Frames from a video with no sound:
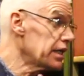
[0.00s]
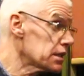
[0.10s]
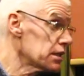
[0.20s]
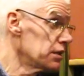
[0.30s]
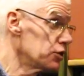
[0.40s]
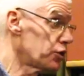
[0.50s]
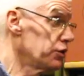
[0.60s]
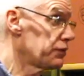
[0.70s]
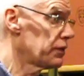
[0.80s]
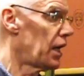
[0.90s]
is the
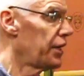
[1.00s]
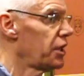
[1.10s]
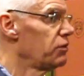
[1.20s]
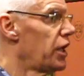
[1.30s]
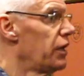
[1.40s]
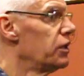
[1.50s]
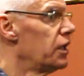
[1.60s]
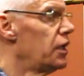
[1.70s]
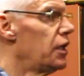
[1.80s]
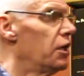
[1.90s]
truth I don't know
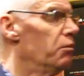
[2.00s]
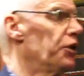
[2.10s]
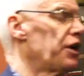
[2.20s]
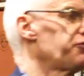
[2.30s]
but I